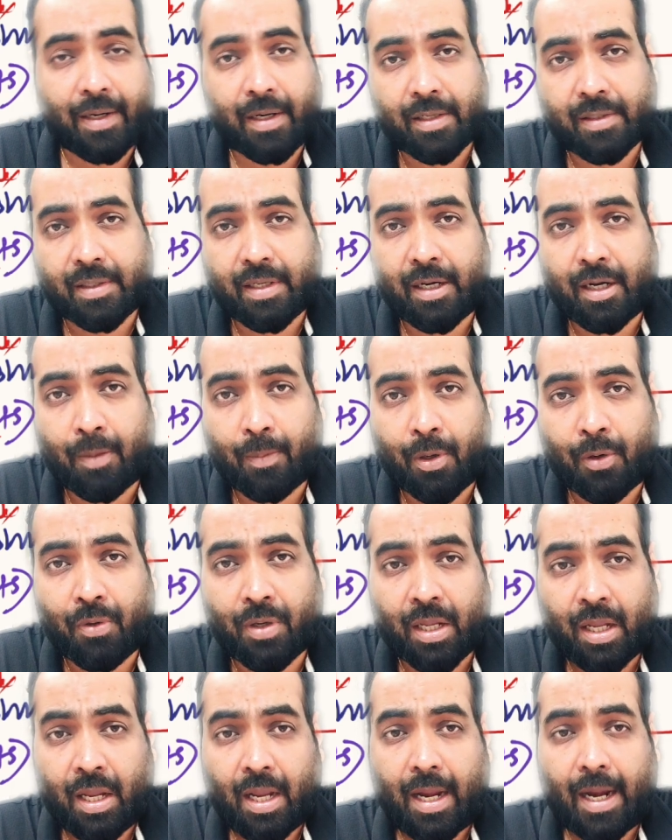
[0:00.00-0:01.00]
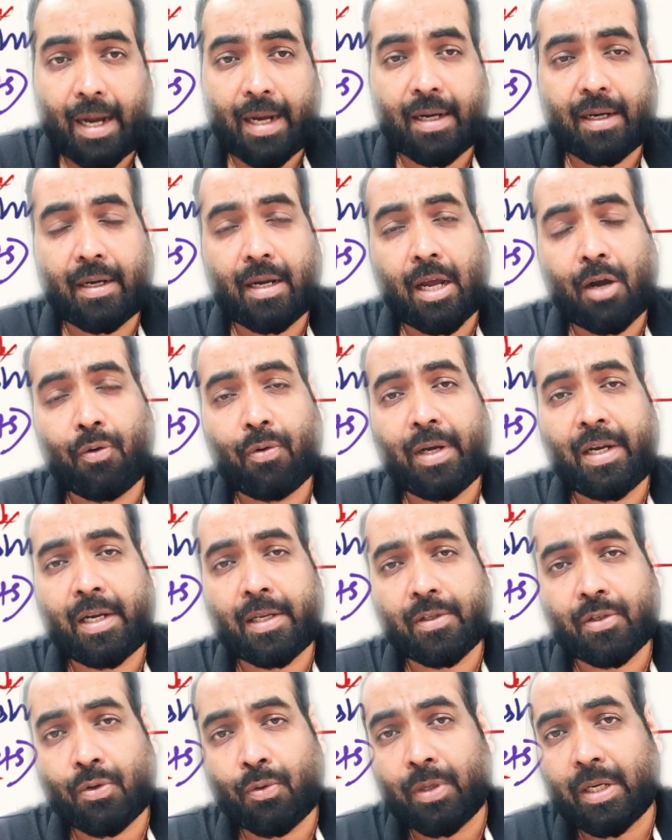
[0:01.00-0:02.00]
understand about. And now it
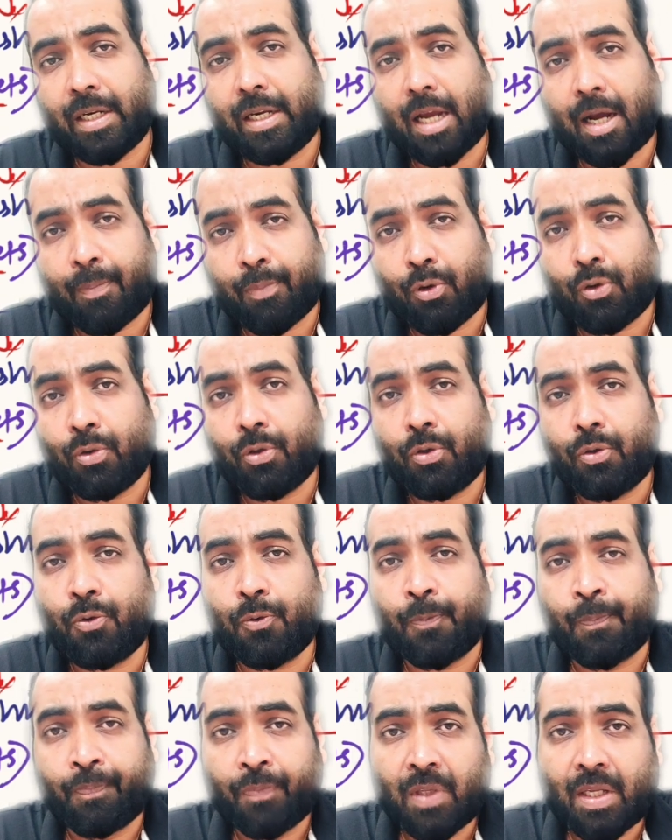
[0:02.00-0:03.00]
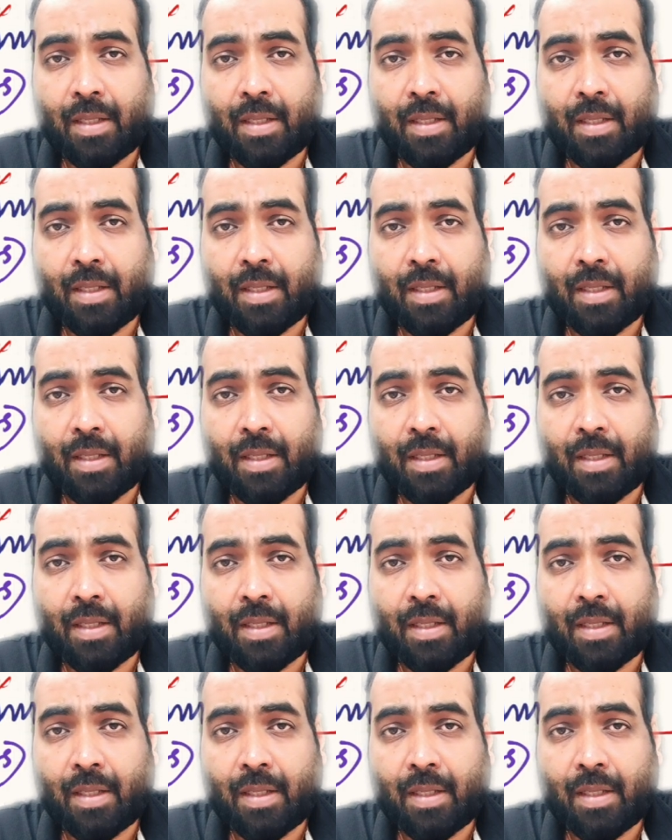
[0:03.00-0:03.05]
is totally up to you